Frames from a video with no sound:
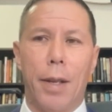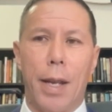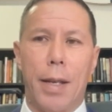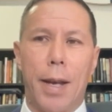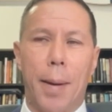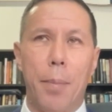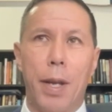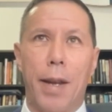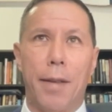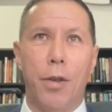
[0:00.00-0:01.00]
the
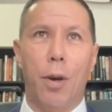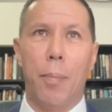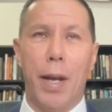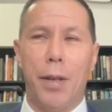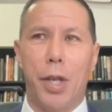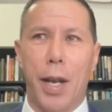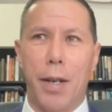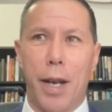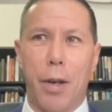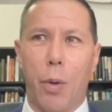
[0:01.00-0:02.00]
company has not
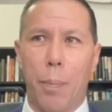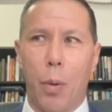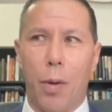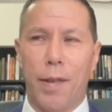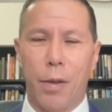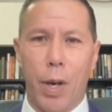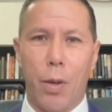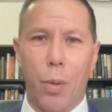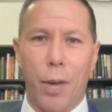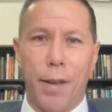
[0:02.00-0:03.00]
maintained adequate books and
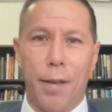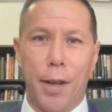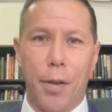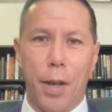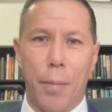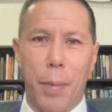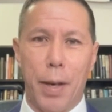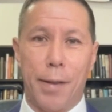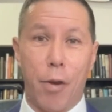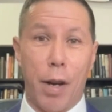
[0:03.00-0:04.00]
records, and so the
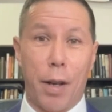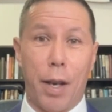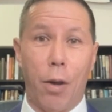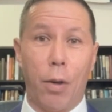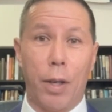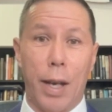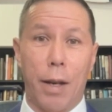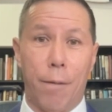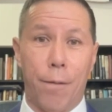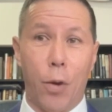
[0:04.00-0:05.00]
administrator cannot
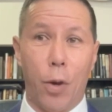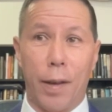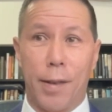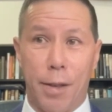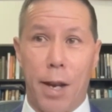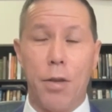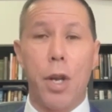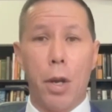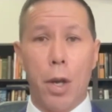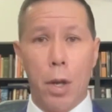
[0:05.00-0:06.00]
get full
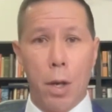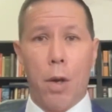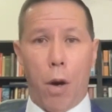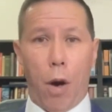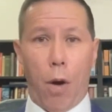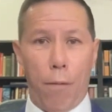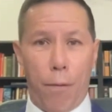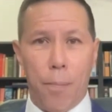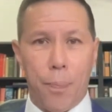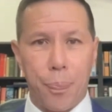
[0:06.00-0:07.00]
extent
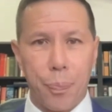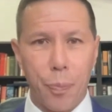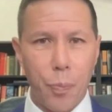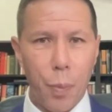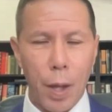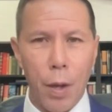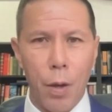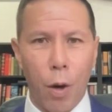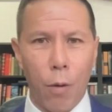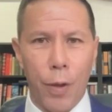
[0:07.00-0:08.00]
of
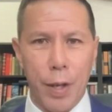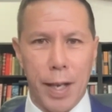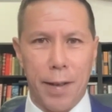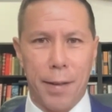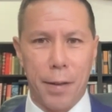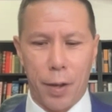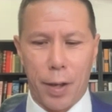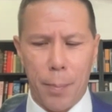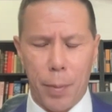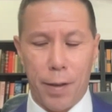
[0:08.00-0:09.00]
the debts
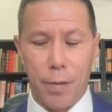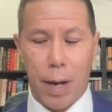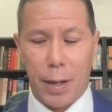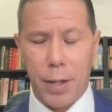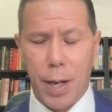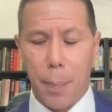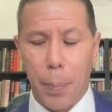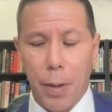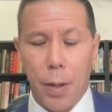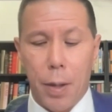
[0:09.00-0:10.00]
that the company has racked
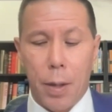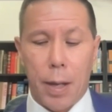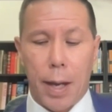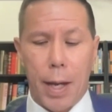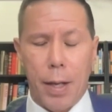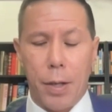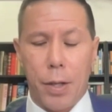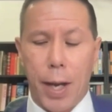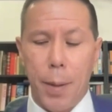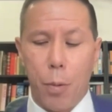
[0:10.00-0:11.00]
up. And
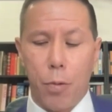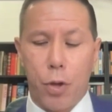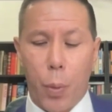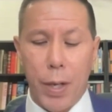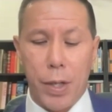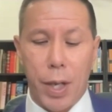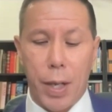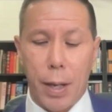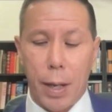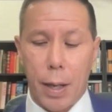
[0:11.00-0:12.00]
in table
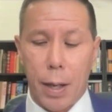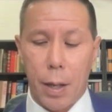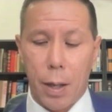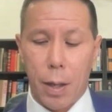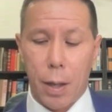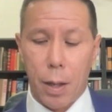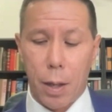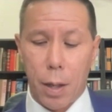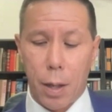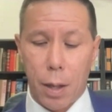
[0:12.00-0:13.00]

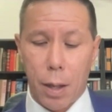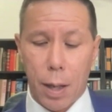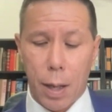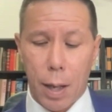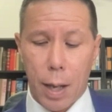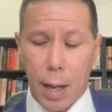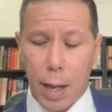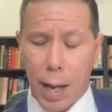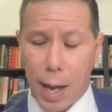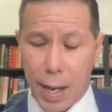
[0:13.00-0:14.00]

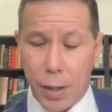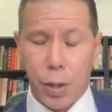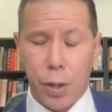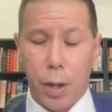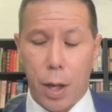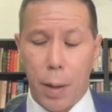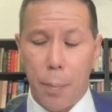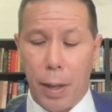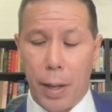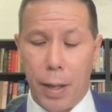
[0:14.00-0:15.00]
28, I
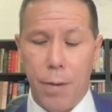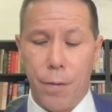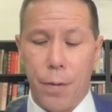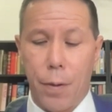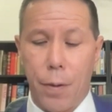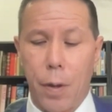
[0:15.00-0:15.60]
believe,